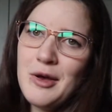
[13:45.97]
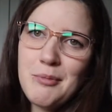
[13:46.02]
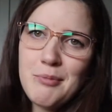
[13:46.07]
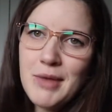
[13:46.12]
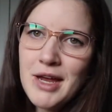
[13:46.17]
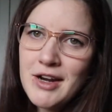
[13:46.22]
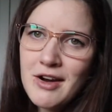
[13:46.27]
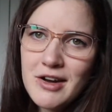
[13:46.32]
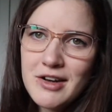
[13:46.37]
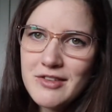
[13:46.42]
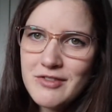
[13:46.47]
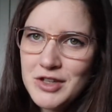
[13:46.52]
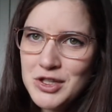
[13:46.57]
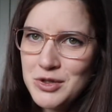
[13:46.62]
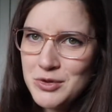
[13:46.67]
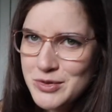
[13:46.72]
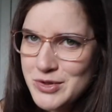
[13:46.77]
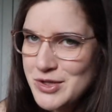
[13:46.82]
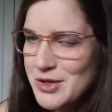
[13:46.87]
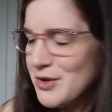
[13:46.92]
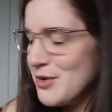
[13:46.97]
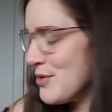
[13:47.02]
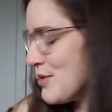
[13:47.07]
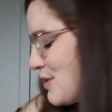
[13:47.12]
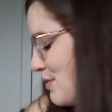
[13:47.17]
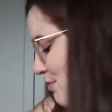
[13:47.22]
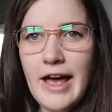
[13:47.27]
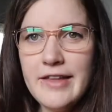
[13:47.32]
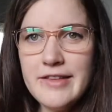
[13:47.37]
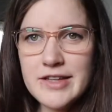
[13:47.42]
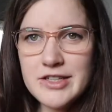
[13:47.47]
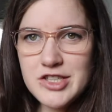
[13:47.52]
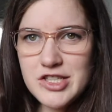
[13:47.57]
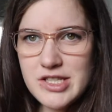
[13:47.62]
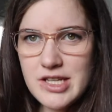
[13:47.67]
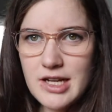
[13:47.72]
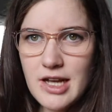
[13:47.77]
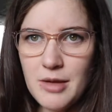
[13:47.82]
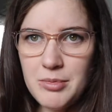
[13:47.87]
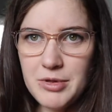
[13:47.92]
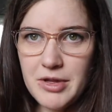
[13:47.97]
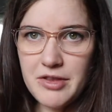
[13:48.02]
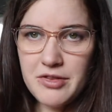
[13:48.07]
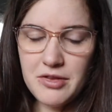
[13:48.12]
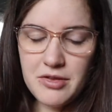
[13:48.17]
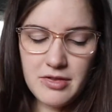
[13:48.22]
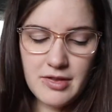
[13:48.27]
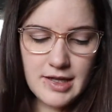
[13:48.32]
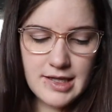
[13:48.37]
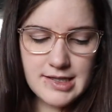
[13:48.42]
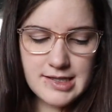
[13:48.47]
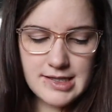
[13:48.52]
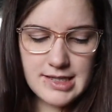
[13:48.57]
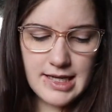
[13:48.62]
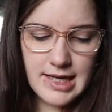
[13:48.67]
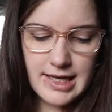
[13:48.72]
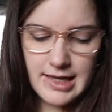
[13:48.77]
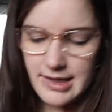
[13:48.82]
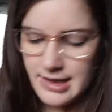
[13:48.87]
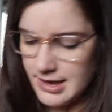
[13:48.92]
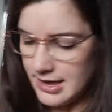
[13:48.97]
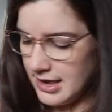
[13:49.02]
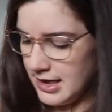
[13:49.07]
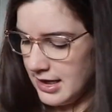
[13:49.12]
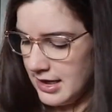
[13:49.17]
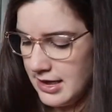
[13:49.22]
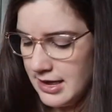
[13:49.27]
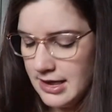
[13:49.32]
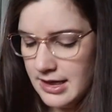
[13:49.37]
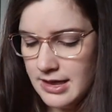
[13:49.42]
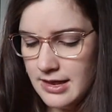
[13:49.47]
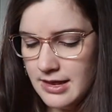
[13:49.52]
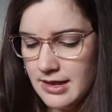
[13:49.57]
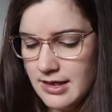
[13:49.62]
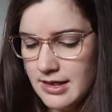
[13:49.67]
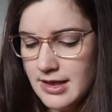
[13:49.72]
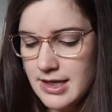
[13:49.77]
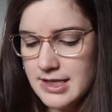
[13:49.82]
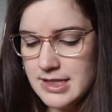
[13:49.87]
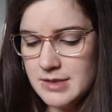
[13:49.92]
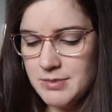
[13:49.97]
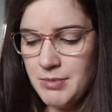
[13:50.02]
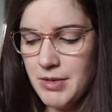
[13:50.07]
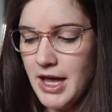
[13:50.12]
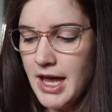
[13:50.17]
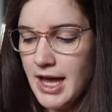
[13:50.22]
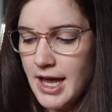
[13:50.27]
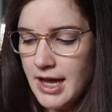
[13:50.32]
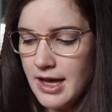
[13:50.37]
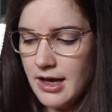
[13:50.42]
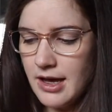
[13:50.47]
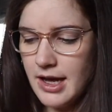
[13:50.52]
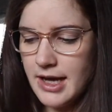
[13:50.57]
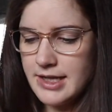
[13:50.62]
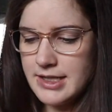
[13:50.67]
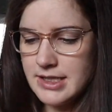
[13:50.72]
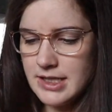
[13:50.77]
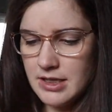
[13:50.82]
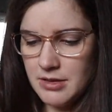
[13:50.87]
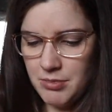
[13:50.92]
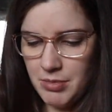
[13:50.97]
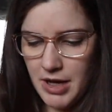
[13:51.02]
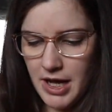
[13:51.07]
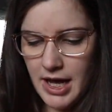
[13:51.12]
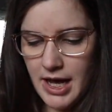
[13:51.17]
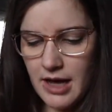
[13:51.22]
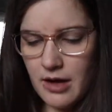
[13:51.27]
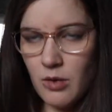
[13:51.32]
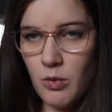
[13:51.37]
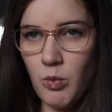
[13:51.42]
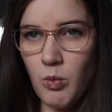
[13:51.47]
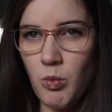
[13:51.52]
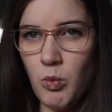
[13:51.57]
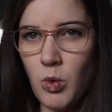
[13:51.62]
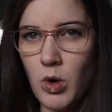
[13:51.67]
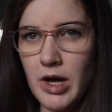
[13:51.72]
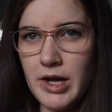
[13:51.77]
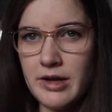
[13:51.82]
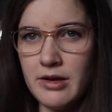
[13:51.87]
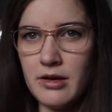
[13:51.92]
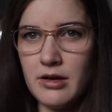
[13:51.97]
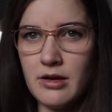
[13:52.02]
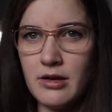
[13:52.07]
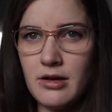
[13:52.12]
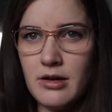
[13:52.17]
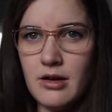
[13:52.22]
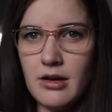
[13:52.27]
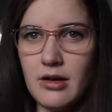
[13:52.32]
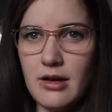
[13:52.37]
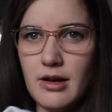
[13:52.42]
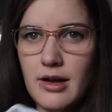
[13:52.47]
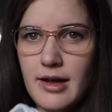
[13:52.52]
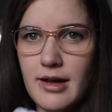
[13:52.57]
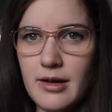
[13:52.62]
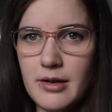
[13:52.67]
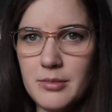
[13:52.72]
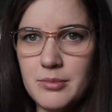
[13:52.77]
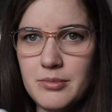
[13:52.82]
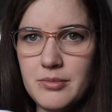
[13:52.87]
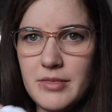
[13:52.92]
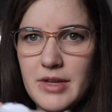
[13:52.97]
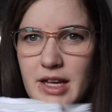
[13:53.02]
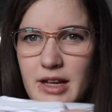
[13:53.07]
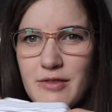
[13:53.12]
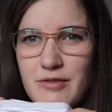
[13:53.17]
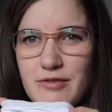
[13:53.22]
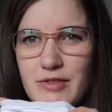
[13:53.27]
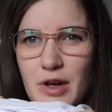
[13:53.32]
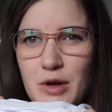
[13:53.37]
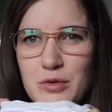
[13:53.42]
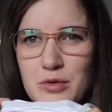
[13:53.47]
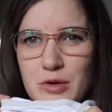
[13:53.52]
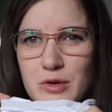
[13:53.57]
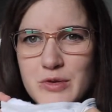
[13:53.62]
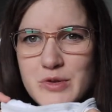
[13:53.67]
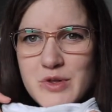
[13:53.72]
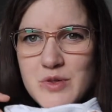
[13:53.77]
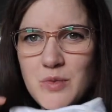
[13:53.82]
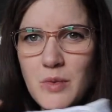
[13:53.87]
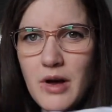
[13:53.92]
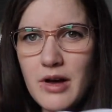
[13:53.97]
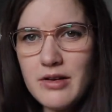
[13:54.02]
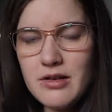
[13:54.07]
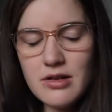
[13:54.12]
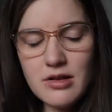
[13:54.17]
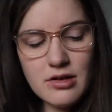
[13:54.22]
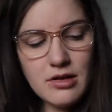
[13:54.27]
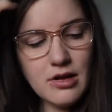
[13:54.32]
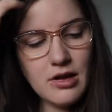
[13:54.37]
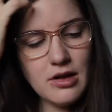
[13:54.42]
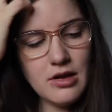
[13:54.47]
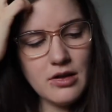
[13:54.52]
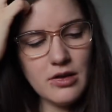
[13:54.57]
May not even use those. And then just a couple other things in this bag. I did pack one like Velcro swaddle.